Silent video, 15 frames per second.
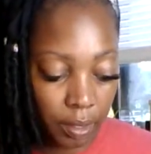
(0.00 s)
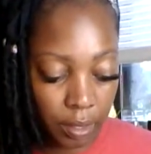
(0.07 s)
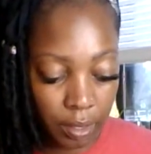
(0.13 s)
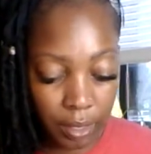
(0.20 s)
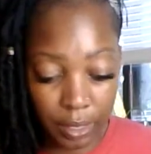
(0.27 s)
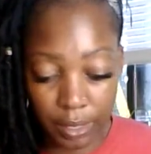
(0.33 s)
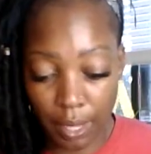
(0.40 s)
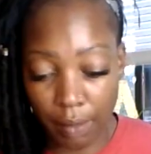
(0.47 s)

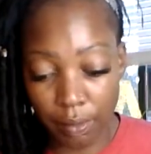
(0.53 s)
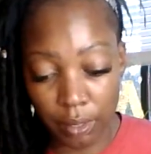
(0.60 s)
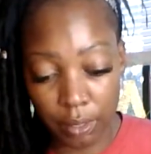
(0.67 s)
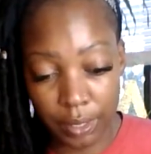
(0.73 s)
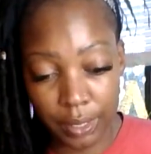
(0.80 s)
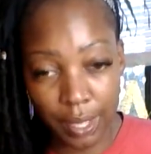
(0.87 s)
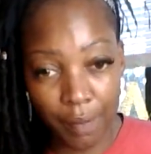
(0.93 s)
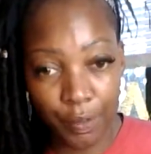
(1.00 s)
The set, look,
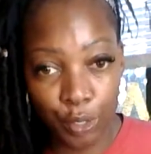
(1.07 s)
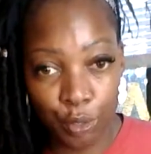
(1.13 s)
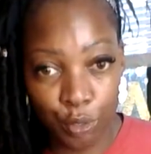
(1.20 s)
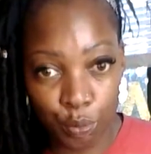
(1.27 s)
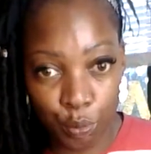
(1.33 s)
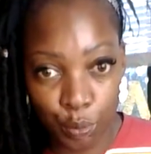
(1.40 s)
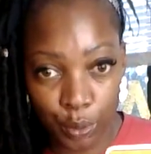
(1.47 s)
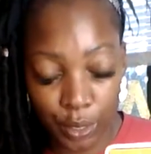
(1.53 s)
seven of
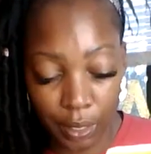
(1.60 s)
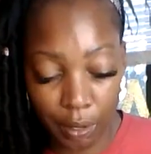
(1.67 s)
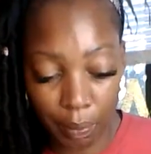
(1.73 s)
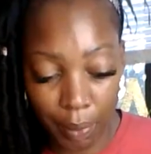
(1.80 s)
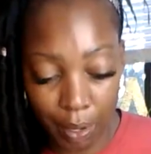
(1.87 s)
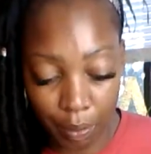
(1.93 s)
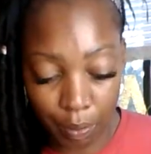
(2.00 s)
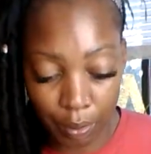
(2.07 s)
swords
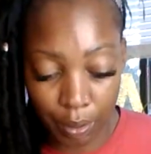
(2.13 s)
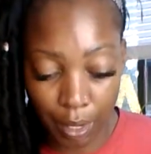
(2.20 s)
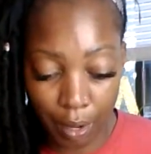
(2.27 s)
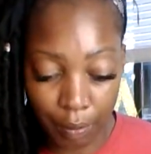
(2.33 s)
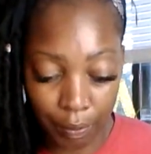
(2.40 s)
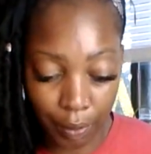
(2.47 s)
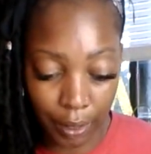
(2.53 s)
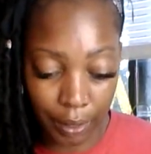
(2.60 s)
come out
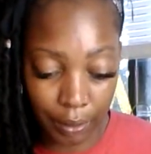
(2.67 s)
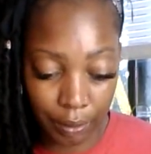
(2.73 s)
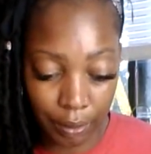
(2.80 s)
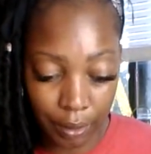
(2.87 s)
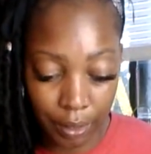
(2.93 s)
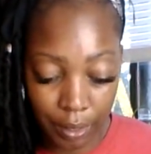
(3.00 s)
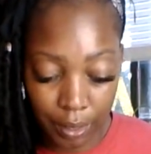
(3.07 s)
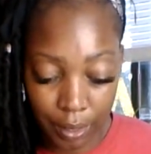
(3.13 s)
upright.
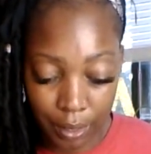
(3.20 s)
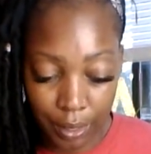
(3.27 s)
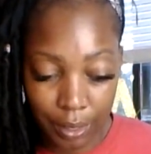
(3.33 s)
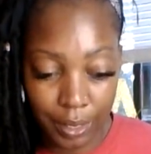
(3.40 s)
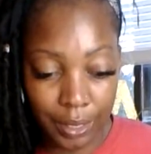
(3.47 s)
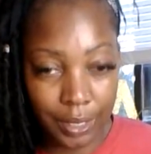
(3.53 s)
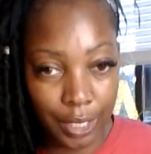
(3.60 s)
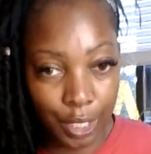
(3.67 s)

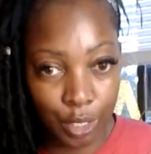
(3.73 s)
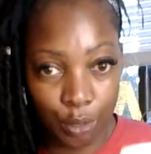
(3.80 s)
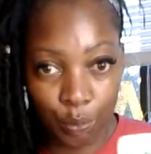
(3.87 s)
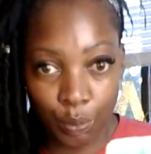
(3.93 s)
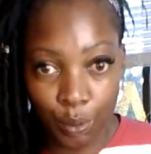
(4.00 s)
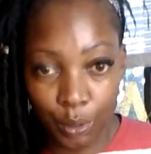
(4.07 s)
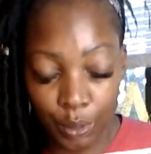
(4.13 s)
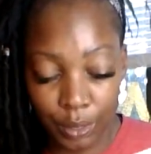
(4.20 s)
The ten of
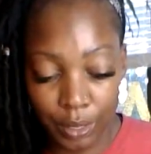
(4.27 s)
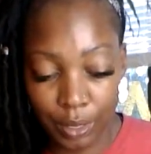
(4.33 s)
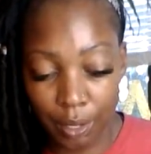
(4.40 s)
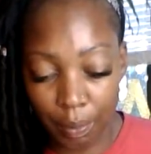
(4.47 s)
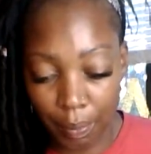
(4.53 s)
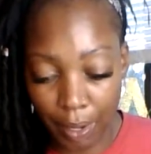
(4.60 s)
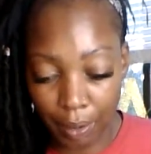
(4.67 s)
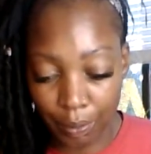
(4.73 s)
wands
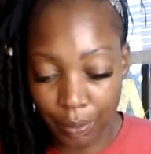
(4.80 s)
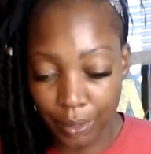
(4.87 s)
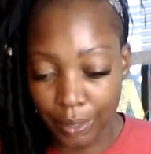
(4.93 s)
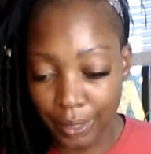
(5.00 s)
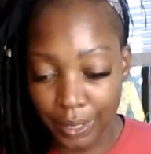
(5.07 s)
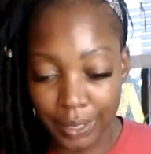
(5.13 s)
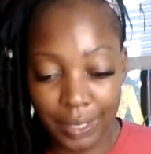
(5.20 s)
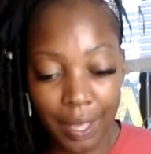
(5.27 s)
come out.
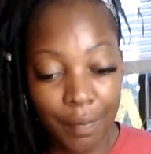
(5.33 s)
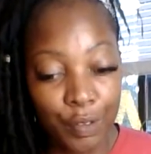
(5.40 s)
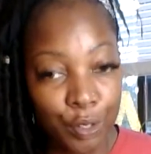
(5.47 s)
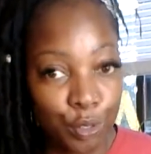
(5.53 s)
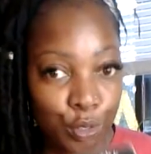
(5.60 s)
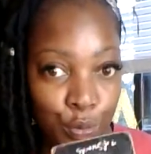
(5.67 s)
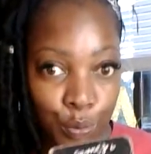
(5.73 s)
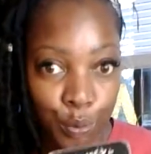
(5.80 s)
The seven
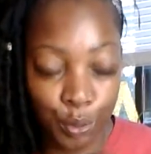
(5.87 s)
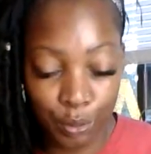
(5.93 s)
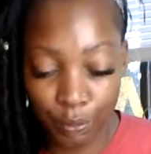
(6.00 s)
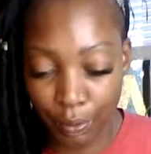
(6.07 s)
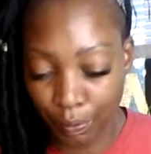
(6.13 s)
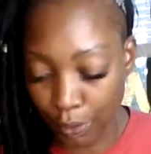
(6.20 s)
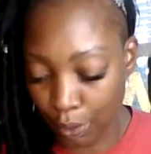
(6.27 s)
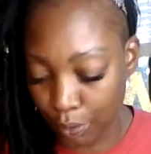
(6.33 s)
of swords
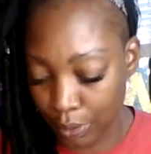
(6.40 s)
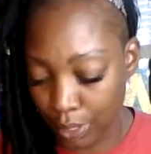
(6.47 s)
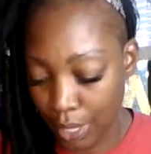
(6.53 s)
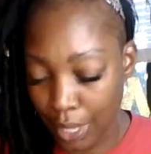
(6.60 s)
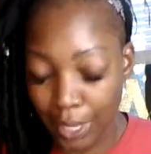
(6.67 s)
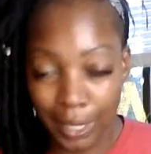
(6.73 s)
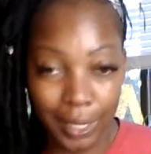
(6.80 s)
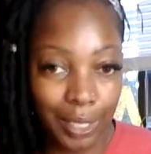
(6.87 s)
reverse.
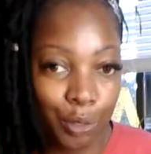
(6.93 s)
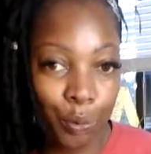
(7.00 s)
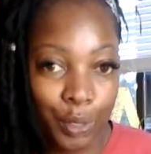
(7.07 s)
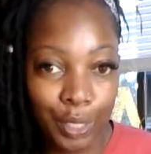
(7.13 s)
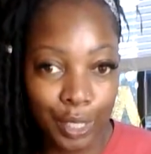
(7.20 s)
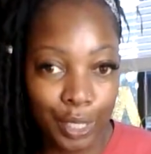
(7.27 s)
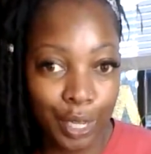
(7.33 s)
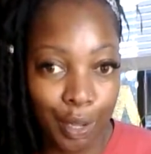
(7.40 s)
And the
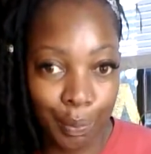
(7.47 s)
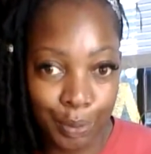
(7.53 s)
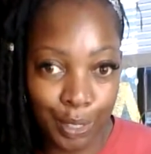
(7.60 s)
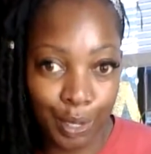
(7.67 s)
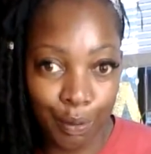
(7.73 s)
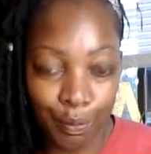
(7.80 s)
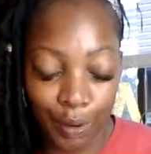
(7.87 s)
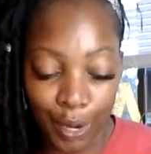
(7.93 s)
queen of cups
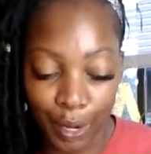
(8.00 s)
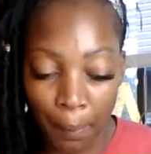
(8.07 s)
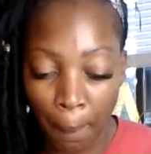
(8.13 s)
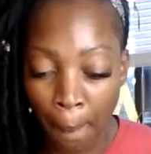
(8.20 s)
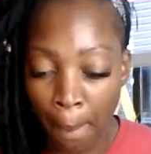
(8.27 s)
upright.